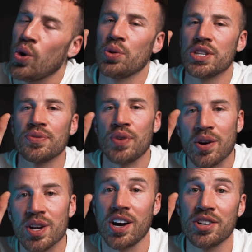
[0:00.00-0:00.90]
gold that's
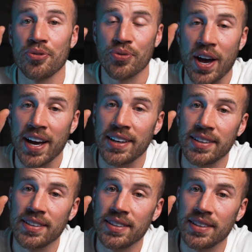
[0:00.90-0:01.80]
very hard to
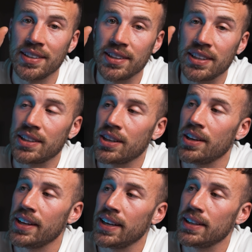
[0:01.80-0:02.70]
find, and you
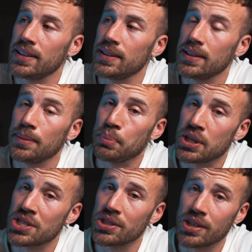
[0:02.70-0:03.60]
call that
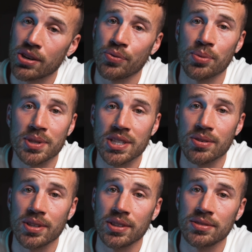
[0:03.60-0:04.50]
potentially girlfriend
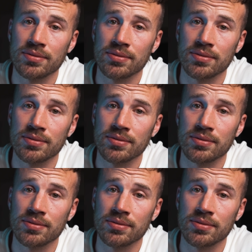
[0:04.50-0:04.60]
material.